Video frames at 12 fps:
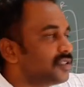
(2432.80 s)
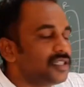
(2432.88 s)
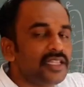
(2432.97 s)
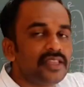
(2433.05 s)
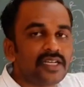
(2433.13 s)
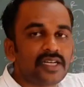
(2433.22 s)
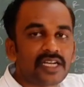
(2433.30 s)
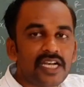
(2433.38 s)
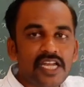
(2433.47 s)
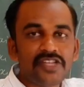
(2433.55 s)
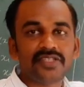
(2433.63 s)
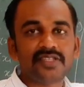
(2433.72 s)
in the
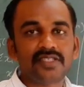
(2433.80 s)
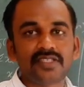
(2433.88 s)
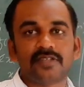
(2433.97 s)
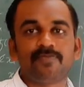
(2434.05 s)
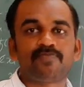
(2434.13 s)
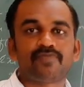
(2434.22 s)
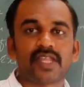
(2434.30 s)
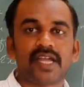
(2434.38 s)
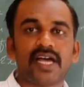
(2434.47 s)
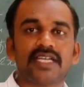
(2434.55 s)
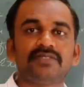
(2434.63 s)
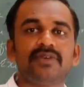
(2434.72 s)
relations
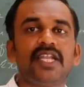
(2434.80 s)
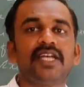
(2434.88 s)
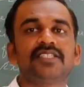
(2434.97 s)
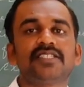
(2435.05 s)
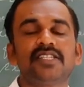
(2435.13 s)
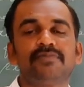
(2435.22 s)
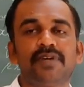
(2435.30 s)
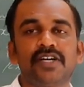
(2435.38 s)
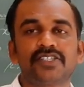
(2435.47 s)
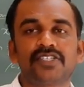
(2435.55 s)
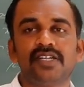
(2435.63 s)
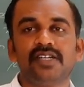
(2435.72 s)
as well as in the
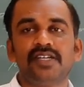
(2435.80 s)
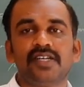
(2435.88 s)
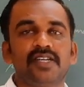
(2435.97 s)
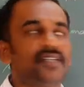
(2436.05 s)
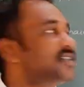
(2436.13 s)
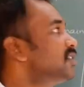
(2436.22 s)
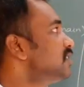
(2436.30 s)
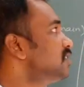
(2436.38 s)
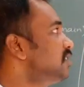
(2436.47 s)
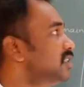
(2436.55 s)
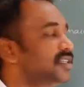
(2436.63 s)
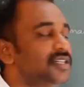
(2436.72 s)
function,
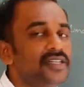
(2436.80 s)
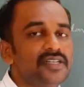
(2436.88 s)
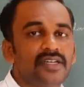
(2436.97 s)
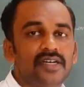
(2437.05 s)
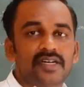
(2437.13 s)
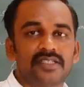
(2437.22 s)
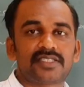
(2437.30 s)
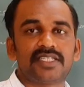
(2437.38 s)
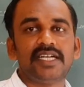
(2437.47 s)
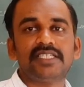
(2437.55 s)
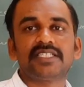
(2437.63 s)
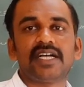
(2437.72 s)
the
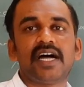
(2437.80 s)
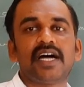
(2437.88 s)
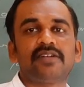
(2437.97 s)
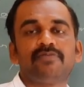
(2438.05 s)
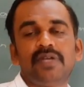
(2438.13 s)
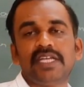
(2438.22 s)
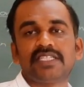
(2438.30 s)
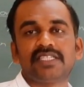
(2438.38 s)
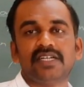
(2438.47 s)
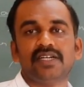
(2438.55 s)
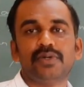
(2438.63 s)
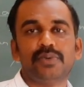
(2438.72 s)
sets are
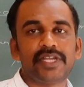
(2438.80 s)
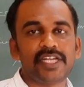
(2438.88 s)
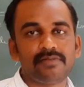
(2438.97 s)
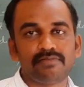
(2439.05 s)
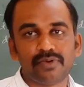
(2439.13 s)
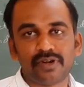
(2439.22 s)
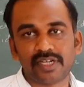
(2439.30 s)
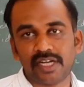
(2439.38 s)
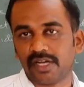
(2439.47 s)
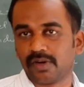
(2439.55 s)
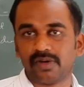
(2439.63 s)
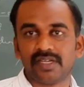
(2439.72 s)
plays a very
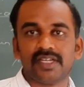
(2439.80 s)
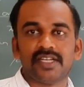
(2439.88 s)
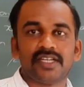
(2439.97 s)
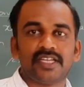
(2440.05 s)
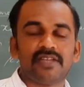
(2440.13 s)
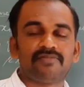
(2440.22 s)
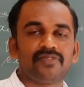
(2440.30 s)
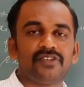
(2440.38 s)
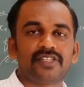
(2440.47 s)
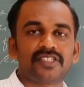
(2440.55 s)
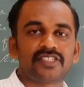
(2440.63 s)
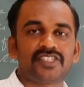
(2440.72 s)
important role. If
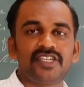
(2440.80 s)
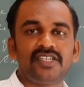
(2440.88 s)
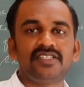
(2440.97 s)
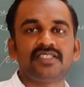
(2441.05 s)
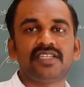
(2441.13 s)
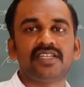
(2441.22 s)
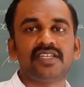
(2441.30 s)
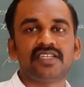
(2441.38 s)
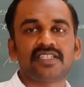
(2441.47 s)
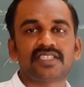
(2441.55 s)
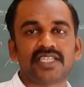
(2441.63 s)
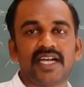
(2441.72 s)
we change
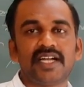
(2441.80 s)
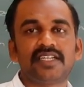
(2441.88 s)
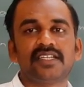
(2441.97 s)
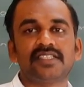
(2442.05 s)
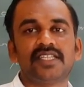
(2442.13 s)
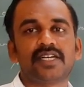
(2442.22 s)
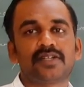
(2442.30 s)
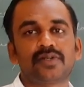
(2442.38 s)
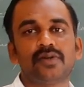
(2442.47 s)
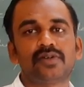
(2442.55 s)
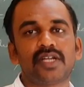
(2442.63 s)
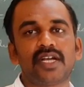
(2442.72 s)
the set, the
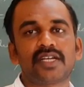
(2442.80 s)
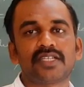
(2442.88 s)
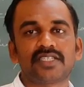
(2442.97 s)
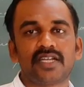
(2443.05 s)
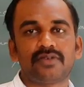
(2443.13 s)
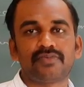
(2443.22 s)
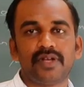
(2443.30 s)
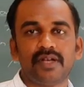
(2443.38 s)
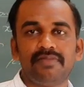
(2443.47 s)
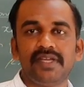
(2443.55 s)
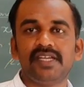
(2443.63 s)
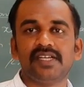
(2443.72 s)
total result
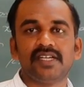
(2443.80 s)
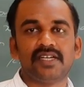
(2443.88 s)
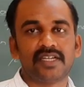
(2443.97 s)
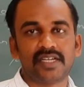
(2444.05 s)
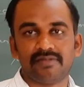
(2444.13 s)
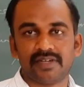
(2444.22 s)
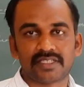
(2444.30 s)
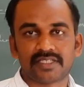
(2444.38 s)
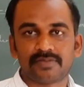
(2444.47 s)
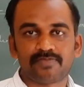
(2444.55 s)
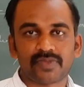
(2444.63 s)
will be reversed,